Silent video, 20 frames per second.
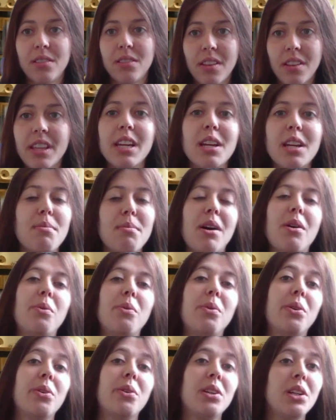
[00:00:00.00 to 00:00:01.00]
think about
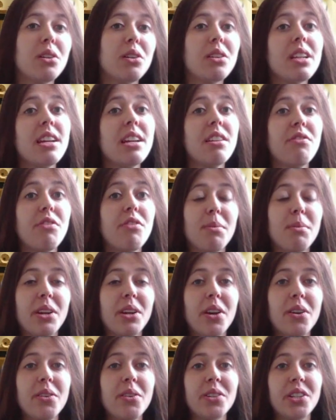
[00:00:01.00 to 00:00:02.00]
what you'd need from a
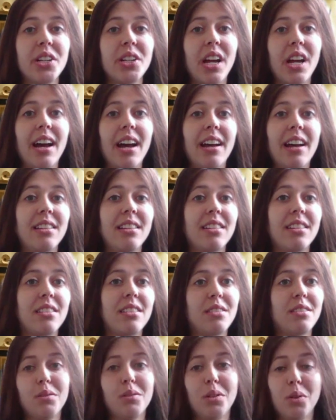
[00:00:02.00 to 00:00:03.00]
coach and
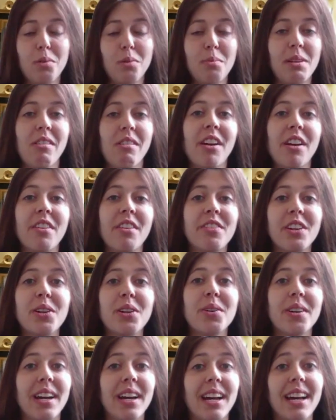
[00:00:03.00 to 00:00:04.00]
what would be right for
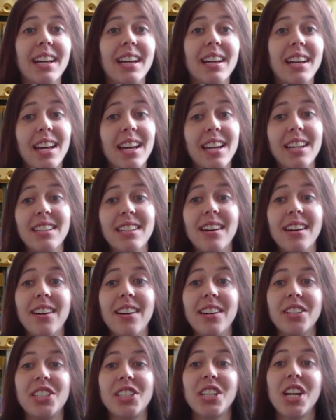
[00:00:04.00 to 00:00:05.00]
you and get in
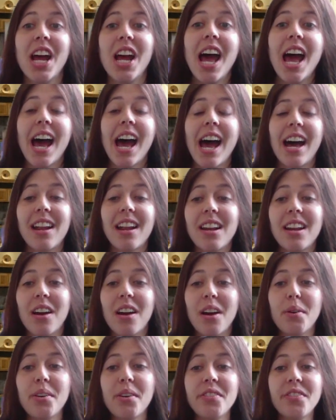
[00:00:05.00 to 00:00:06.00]
touch. And
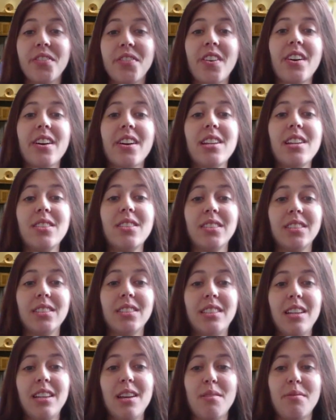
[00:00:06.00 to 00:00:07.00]
our final
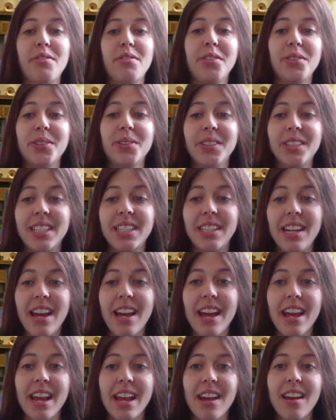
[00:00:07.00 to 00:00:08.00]
tip for
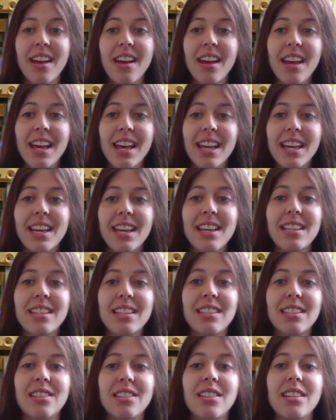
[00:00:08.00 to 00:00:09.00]
today
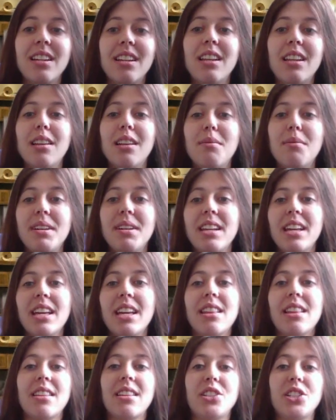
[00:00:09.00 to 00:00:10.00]
is to
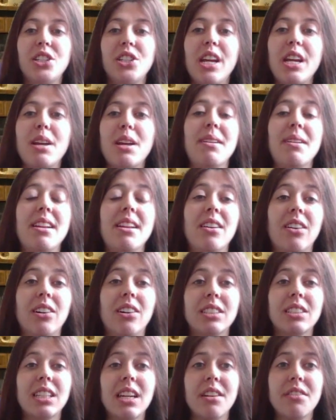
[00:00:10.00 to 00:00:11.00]
eliminate the shame in
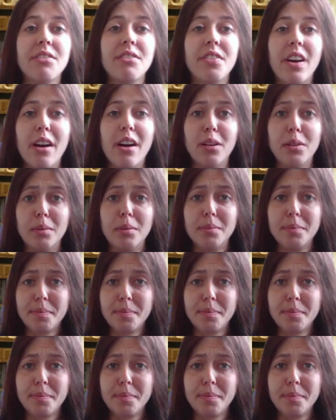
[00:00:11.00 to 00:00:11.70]
asking for help.